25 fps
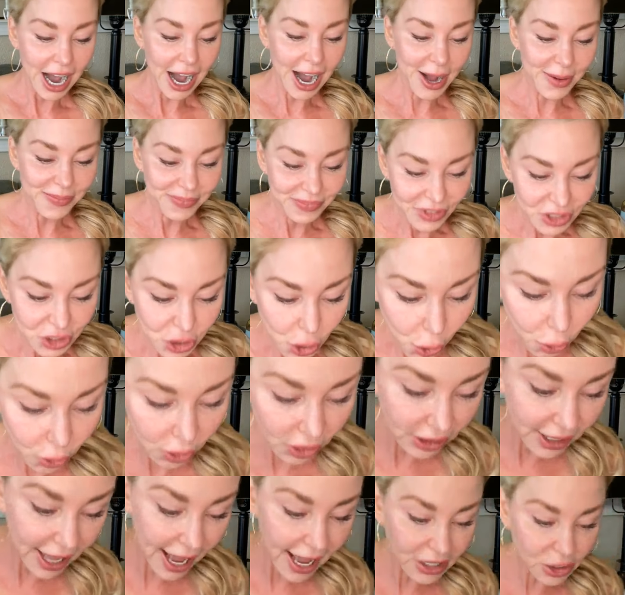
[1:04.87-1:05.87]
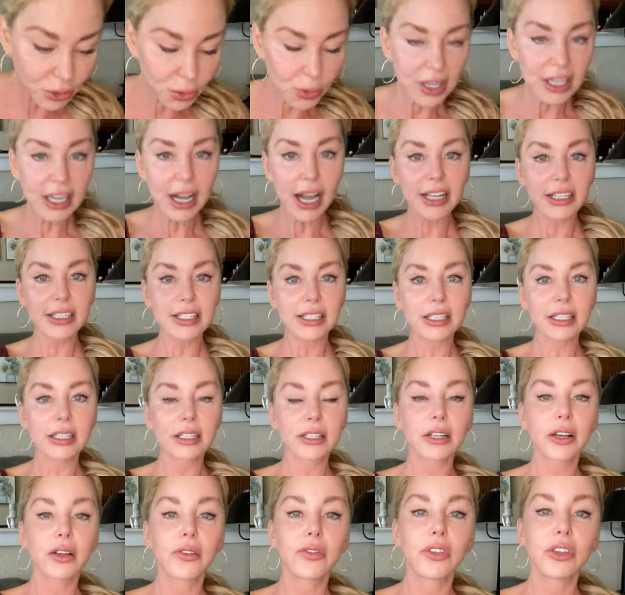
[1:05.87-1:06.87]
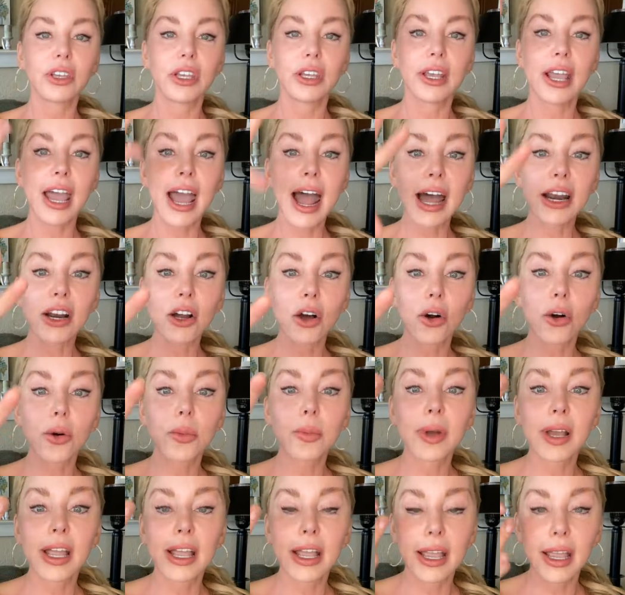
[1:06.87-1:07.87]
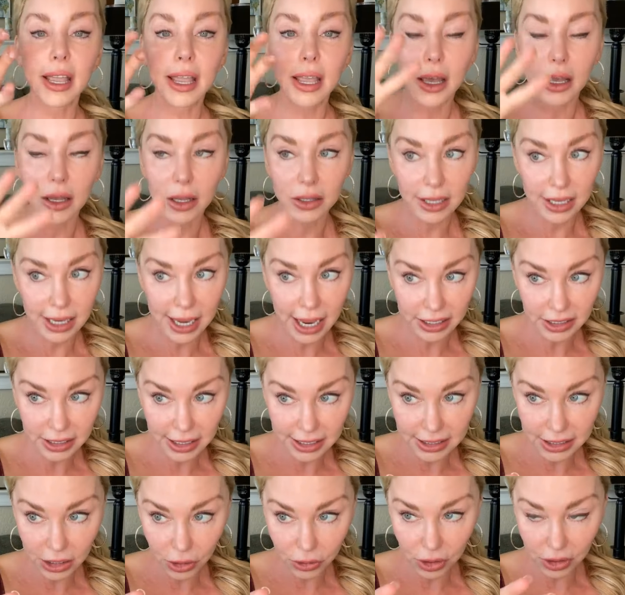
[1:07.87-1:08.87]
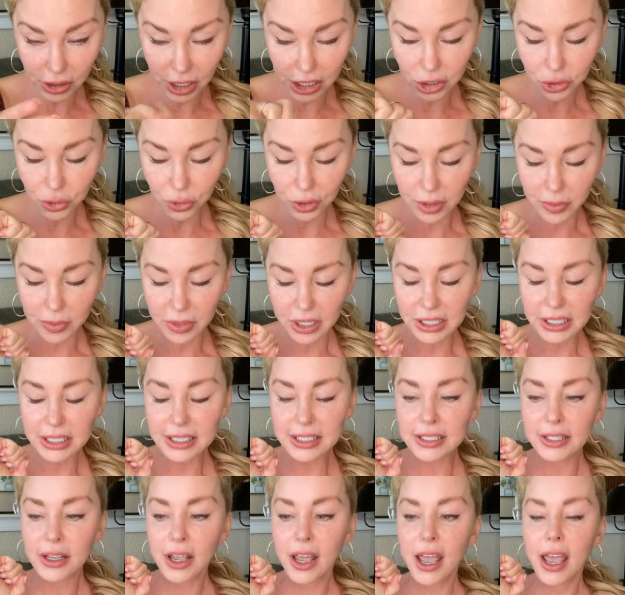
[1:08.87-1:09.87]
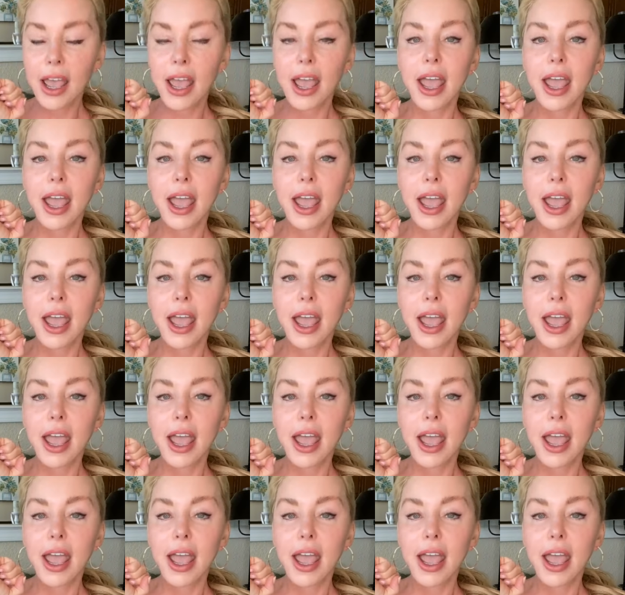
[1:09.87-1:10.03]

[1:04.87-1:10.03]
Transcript: Um, so last week I did the at home anti-cellulite treatments,